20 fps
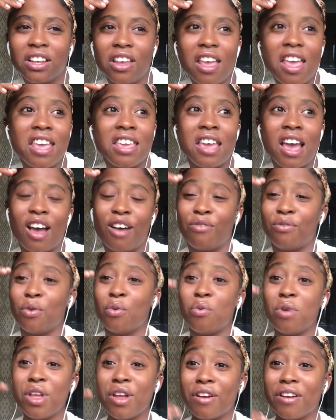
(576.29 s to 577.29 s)
You have to
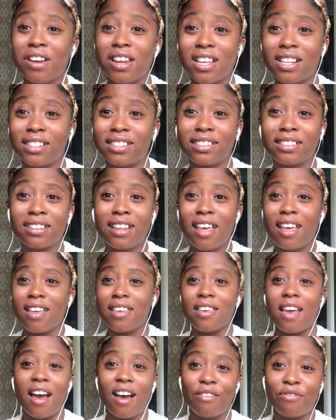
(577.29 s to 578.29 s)
wear this. You
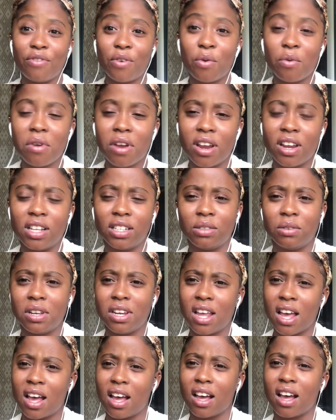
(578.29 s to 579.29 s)
have to wear this when
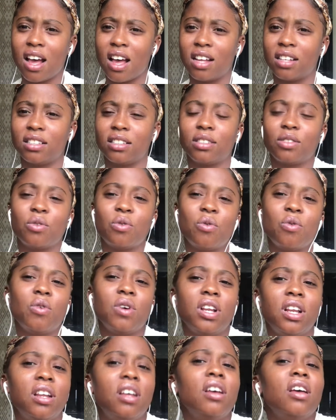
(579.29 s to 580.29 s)
you go to
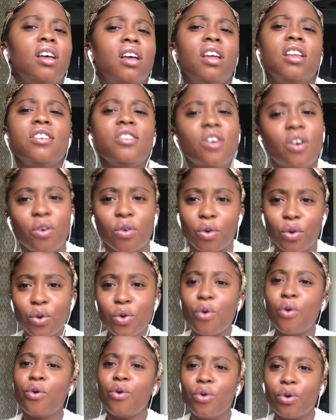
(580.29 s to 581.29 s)
school. No,
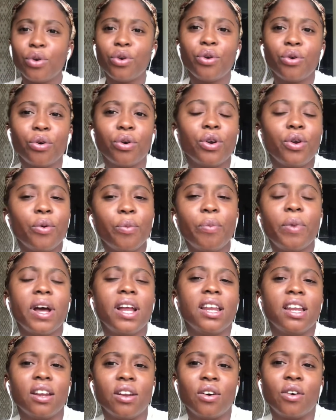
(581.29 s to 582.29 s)
you look funny
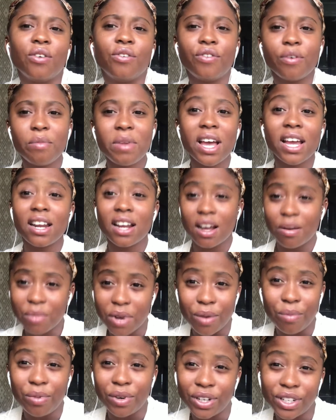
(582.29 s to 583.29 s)
now. If you be a normal
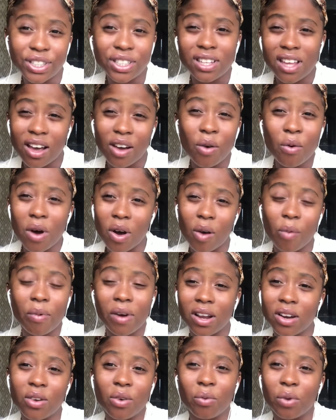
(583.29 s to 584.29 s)
person, you go walk up and
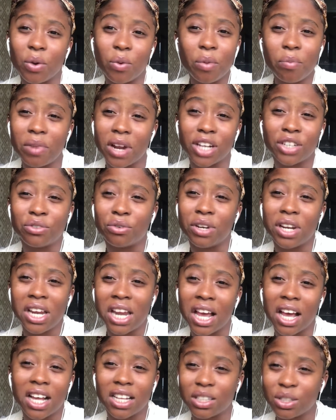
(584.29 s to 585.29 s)
down with whiplash when you make
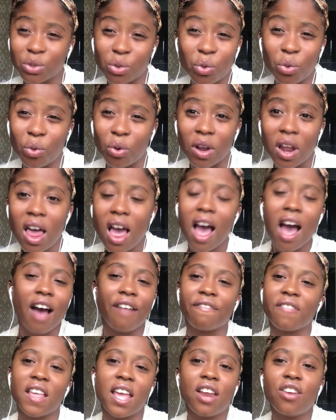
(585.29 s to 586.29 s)
a school.
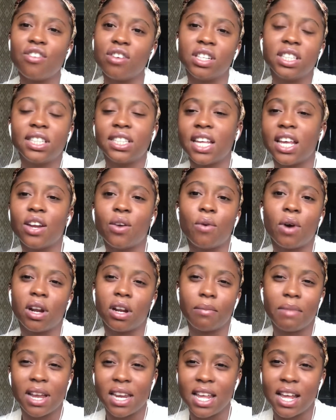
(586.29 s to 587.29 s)
After you don't say no one,
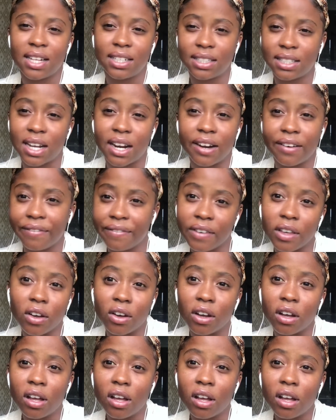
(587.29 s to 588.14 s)
nobody is sorry for you.